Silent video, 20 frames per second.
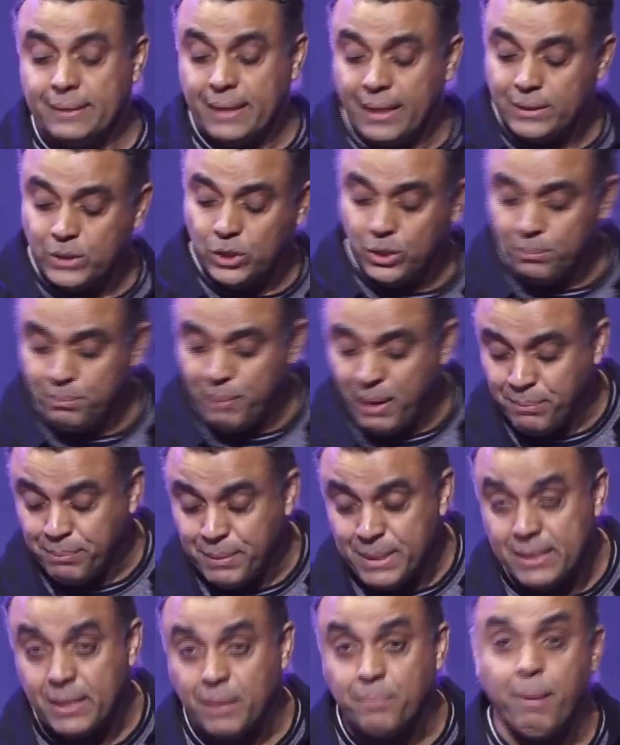She made me
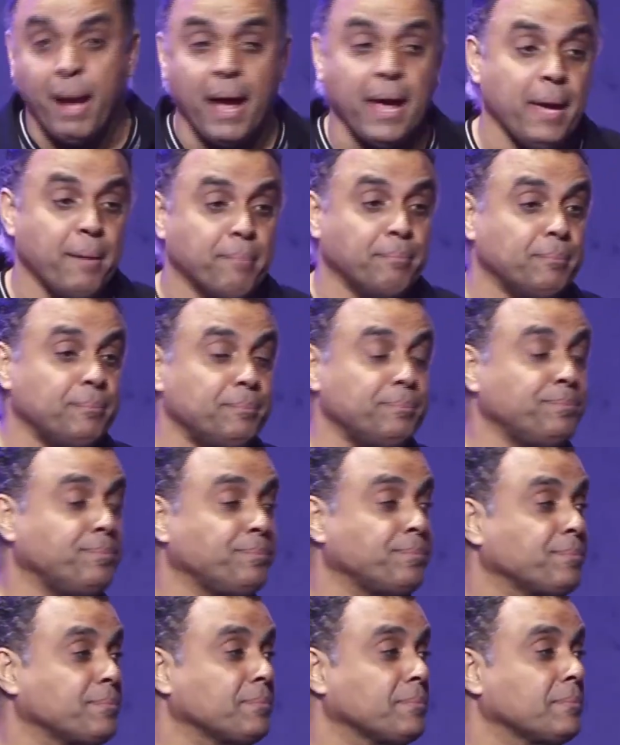sit by him.
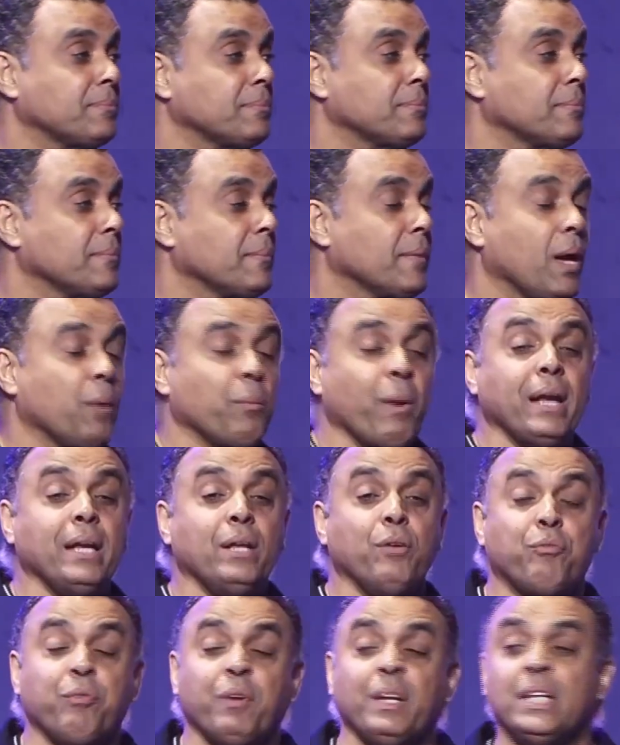When he
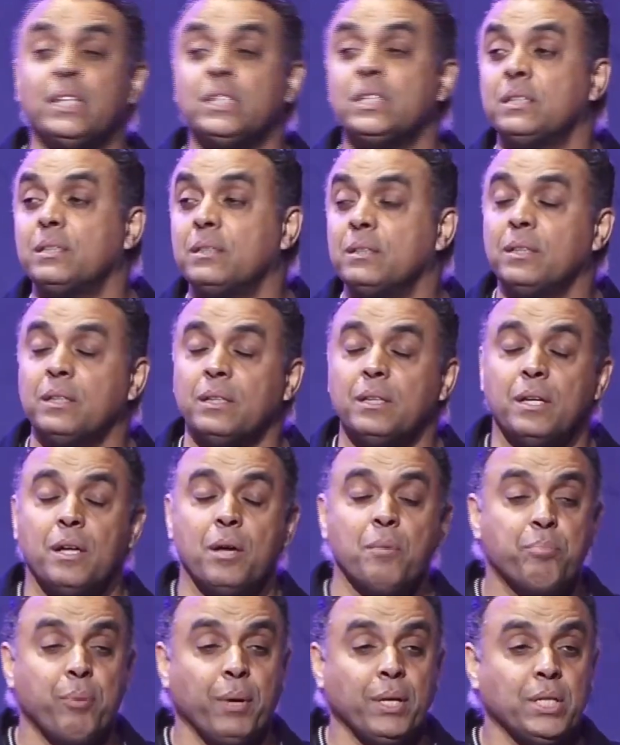finished
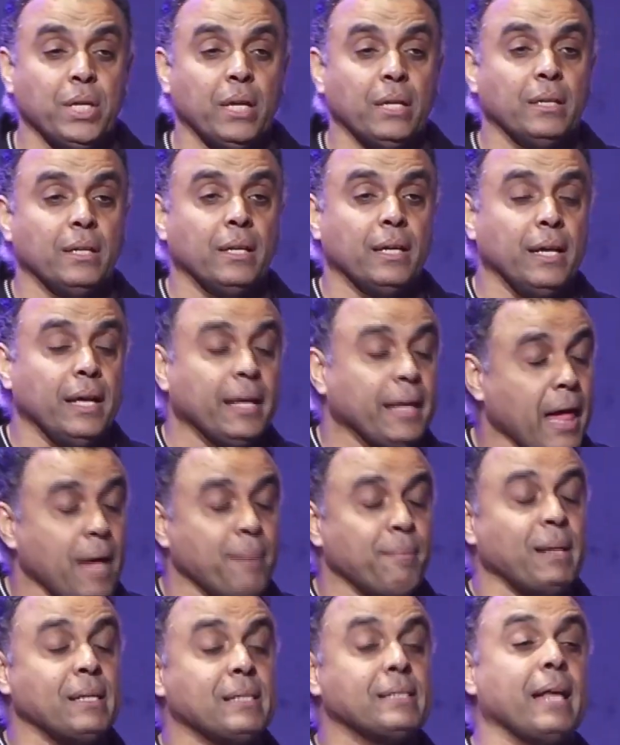preaching, he came
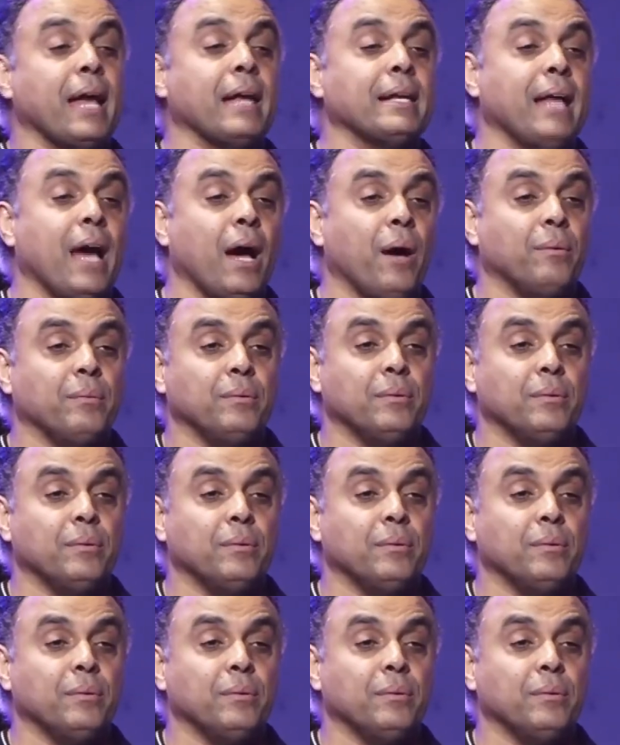and sat down.